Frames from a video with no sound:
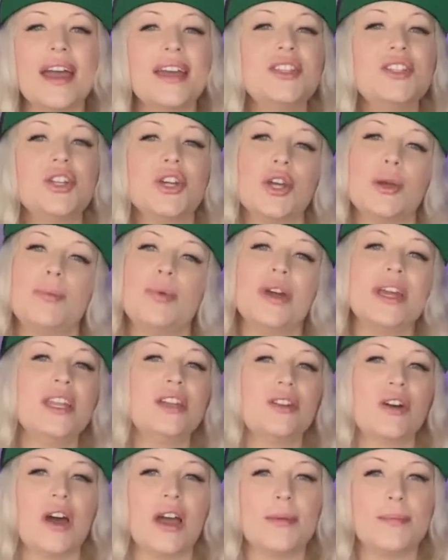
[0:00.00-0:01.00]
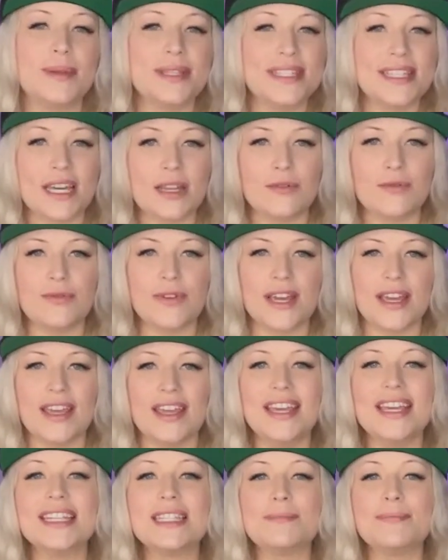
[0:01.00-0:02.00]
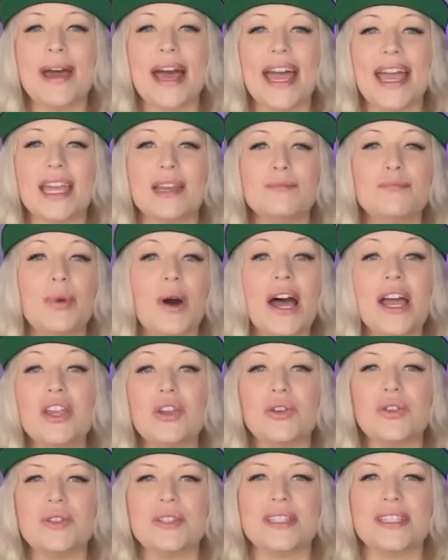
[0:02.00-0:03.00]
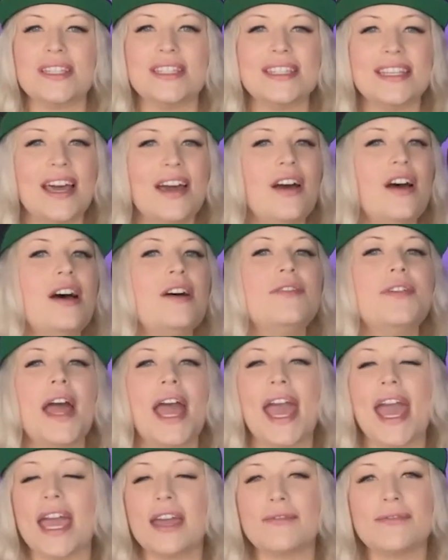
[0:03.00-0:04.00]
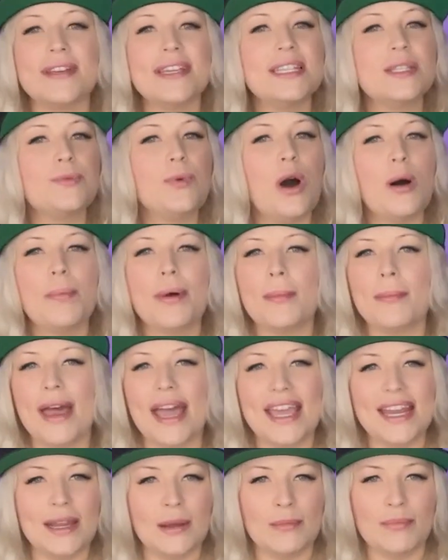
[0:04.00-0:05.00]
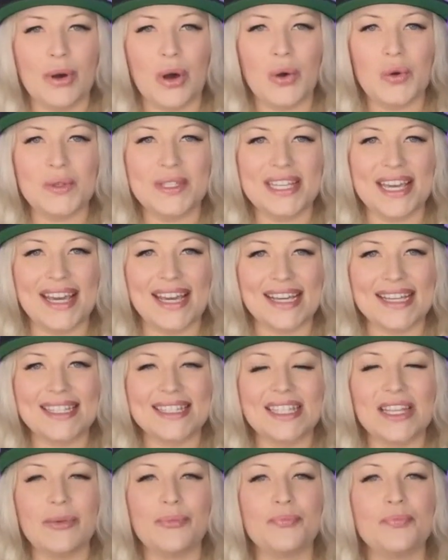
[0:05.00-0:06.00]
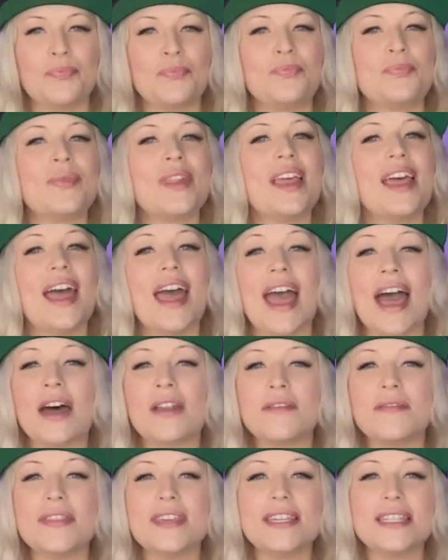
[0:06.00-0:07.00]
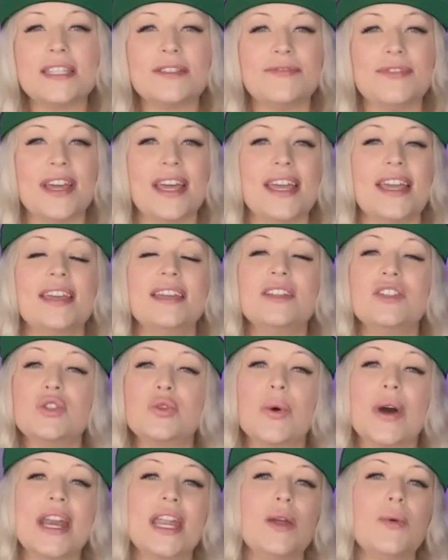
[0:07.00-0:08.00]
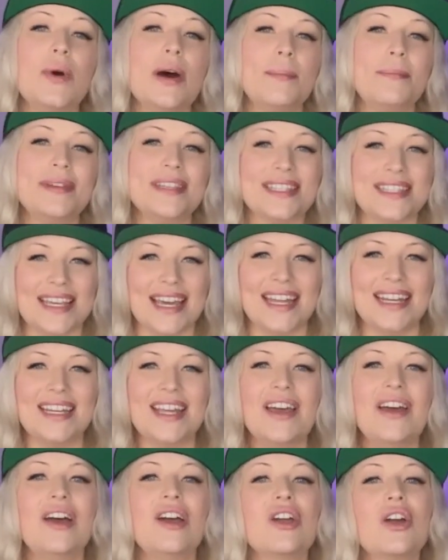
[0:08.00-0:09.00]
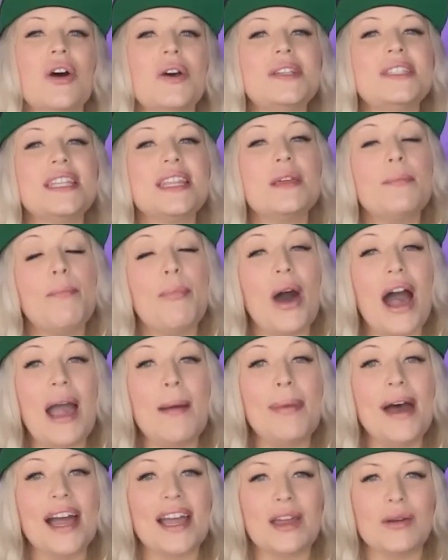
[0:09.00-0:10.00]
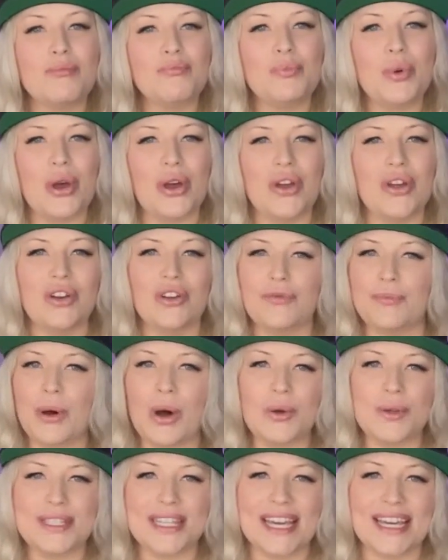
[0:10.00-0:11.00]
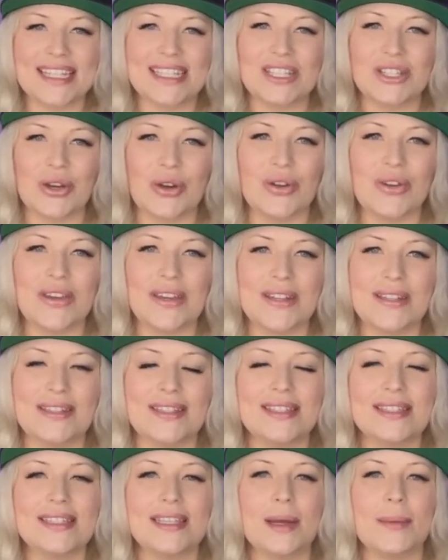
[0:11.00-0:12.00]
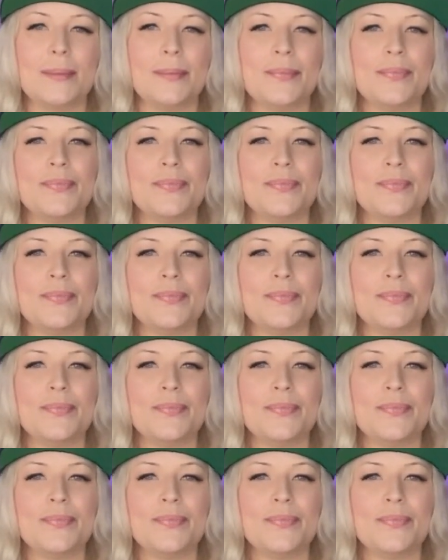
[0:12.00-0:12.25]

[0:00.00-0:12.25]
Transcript: A 0.29% fee is paid by users for every swap made in PulseX. Out of this fee, 21% goes to the buyback and burn of PulseX tokens.